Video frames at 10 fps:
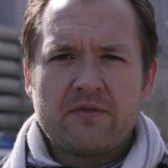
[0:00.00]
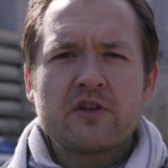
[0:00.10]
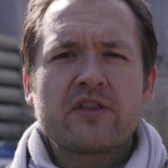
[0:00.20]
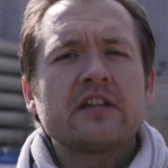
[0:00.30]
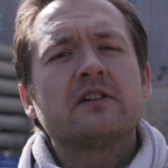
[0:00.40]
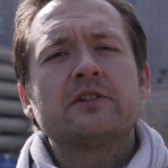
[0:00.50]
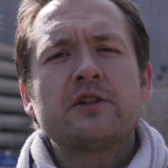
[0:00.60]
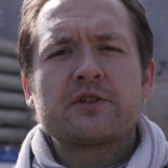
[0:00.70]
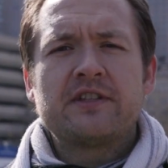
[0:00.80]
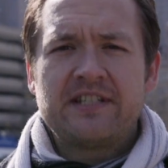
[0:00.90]
If you think you'll
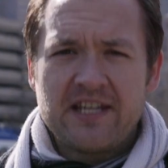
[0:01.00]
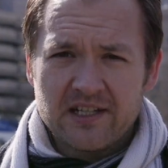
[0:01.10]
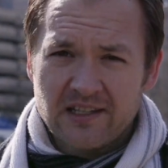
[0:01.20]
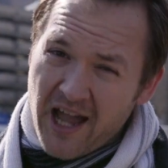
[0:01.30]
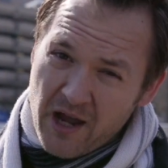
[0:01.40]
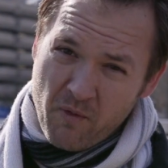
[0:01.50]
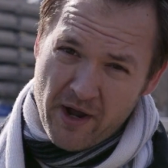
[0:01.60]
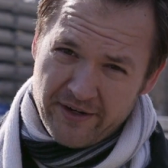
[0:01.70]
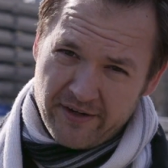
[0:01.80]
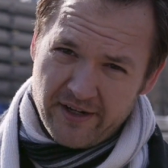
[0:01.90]
use the T a lot
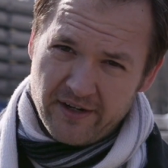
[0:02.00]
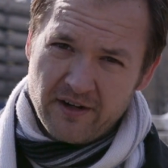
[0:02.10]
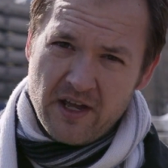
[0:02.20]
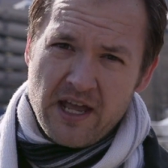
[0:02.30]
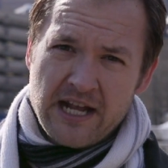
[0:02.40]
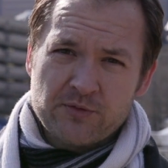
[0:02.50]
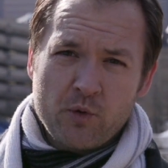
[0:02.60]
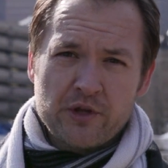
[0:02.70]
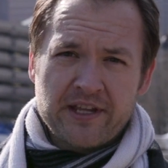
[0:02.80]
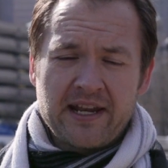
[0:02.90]
while you're here, it's
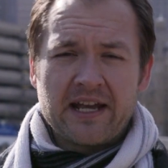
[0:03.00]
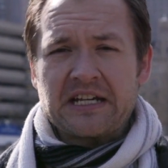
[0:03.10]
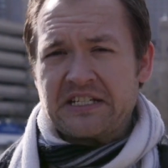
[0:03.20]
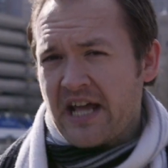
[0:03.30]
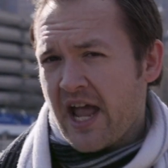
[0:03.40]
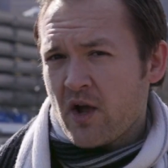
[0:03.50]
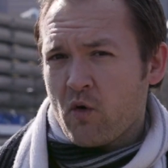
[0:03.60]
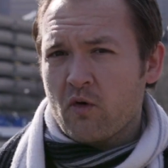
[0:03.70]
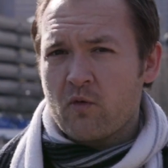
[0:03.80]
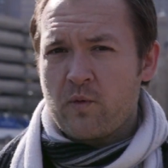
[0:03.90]
worth getting a day or